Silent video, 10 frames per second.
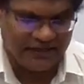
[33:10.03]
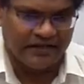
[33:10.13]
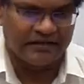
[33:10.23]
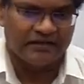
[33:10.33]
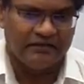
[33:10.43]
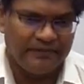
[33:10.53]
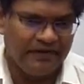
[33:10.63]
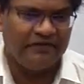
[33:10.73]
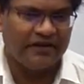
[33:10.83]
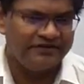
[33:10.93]
Gandhi,
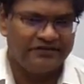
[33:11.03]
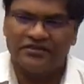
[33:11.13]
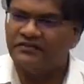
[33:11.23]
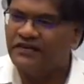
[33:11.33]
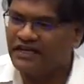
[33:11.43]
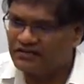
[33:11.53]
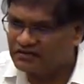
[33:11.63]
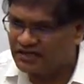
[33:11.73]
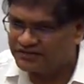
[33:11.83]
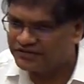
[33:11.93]
PMO consisted of
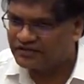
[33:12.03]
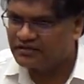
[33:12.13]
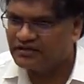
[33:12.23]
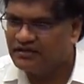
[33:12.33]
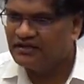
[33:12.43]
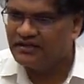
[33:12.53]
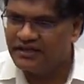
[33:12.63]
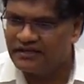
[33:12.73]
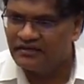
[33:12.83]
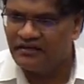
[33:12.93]
technocrats.
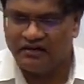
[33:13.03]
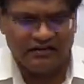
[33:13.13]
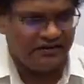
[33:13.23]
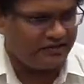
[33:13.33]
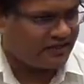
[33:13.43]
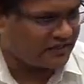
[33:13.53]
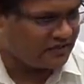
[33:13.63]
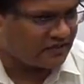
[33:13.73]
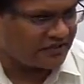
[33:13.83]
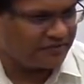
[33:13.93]
All those
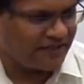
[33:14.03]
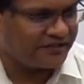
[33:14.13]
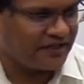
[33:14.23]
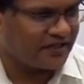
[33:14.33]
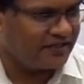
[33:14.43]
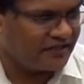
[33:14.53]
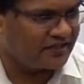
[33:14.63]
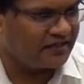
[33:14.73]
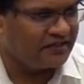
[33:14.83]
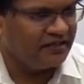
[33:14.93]
technocrats, Manishankar
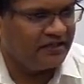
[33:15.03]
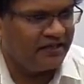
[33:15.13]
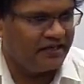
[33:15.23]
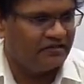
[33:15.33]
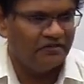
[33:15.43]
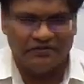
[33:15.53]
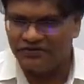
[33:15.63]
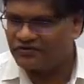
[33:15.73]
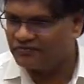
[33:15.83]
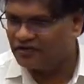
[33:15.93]
Iyer, who
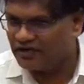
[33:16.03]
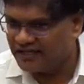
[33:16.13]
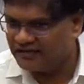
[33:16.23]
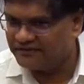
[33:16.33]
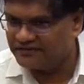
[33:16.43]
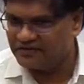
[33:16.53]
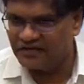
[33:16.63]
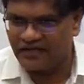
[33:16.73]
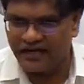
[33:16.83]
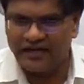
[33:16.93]
was from IFS, who
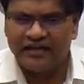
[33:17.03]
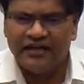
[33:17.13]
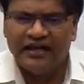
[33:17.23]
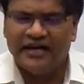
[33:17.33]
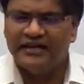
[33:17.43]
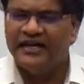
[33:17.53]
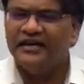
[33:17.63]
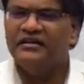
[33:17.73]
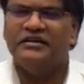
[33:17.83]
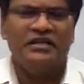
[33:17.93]
retired, and
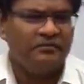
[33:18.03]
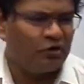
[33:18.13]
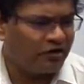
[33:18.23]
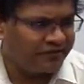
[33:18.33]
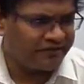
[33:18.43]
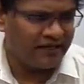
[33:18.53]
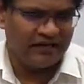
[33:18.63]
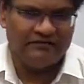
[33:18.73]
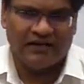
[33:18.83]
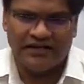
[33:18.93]
then Montek Singh
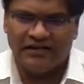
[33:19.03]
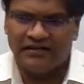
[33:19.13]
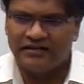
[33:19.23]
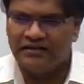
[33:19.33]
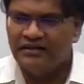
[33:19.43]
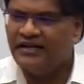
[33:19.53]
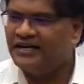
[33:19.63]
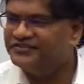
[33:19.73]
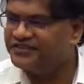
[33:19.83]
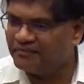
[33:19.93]
Ahluwalia
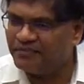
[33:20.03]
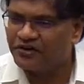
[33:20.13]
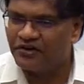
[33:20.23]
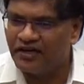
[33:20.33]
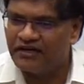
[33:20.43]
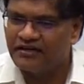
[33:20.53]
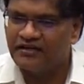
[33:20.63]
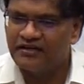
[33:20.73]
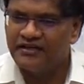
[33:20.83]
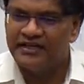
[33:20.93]
and Sam Pitroda.
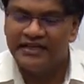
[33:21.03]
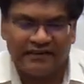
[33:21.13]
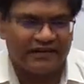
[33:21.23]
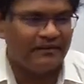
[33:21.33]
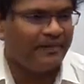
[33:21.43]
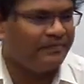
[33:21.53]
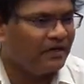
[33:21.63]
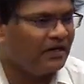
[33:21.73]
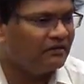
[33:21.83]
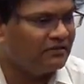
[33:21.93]
They were the
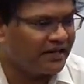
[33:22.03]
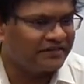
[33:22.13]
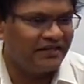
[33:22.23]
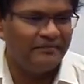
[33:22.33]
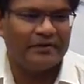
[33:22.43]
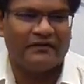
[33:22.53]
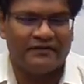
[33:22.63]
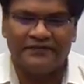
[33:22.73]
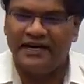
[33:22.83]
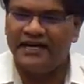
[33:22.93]
people extremely
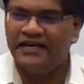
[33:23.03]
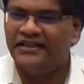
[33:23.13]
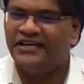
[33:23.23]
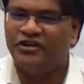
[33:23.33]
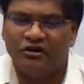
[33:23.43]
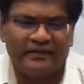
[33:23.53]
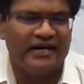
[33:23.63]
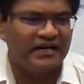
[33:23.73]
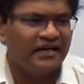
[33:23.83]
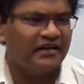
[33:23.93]
powerful, and they
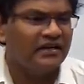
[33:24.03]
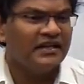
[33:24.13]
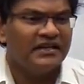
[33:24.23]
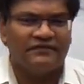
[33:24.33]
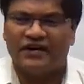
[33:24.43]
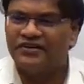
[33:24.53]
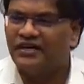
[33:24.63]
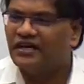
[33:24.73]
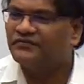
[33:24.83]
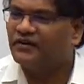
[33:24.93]
dominated the
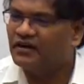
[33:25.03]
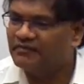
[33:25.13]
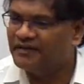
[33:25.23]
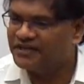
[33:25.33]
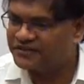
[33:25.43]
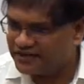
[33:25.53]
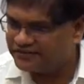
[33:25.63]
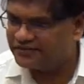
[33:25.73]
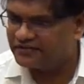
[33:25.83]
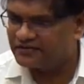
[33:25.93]
functioning of all the
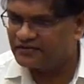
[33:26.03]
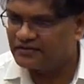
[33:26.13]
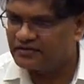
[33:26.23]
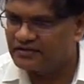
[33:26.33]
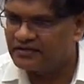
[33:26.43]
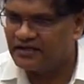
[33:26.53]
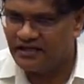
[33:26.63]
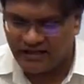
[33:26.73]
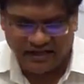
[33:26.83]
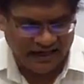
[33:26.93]
ministries.
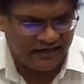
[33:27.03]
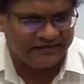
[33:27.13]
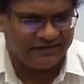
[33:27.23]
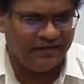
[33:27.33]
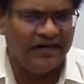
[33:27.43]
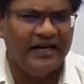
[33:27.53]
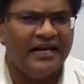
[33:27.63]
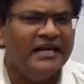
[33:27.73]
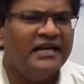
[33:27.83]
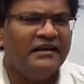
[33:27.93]
And
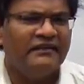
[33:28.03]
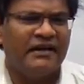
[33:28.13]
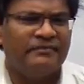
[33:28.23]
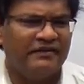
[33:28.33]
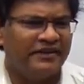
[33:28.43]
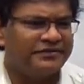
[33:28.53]
similarly, when P.V.